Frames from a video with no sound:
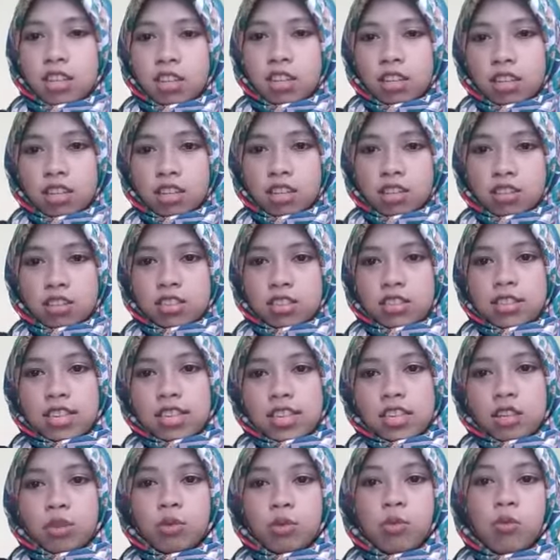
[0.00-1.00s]
The
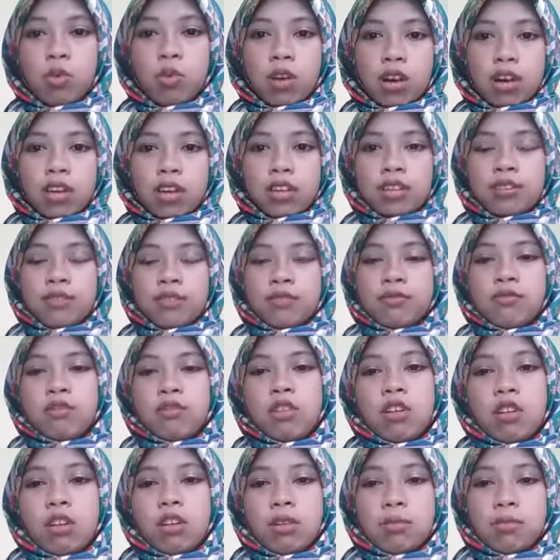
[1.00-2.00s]
second one
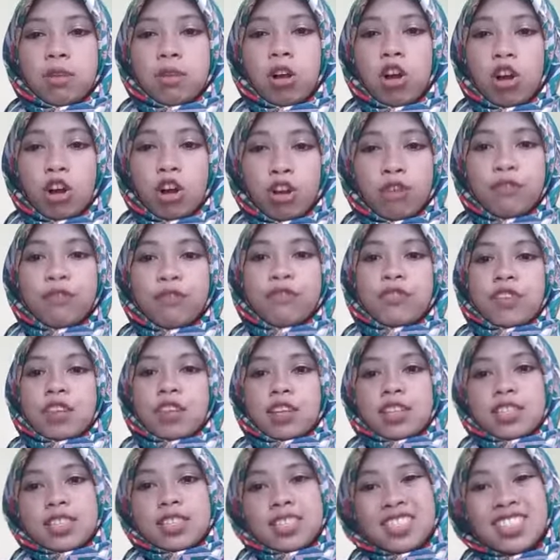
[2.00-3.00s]

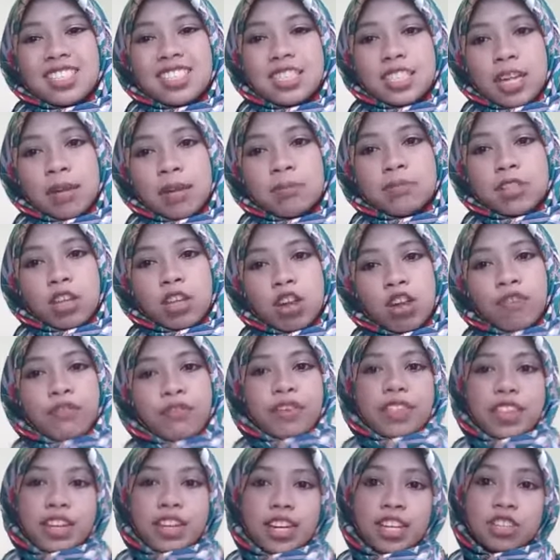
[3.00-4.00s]
the subject
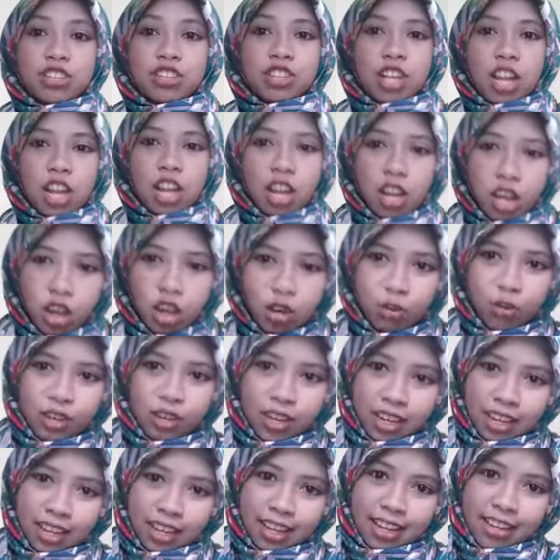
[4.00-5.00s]
of international law
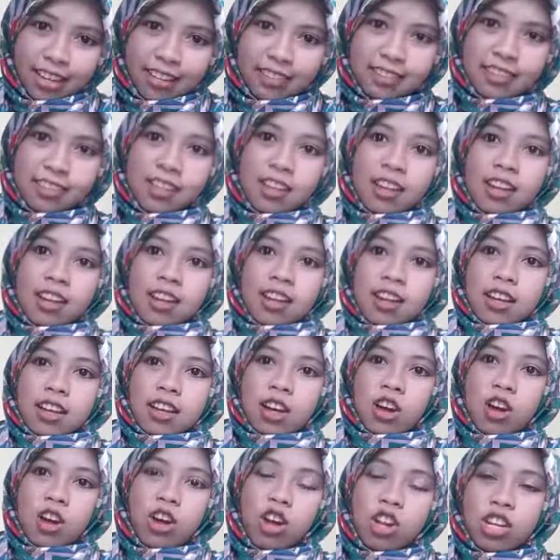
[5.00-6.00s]
is
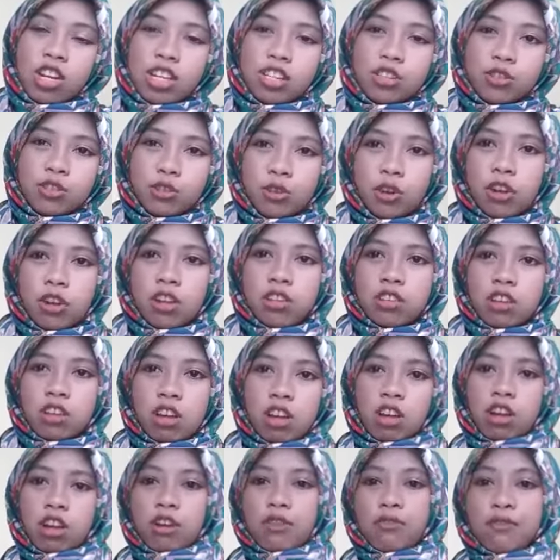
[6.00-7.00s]
Holy Throne
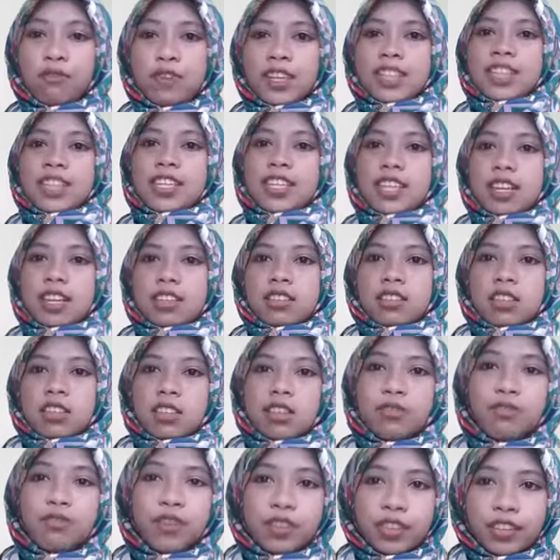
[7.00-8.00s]
or Vatican.
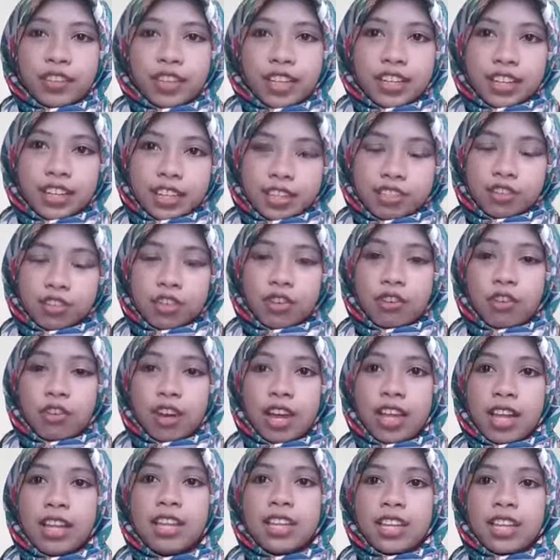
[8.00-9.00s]
The Vatican is a
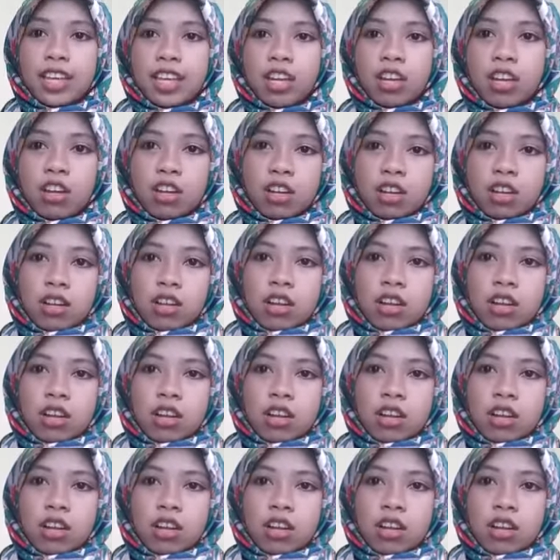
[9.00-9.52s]
relic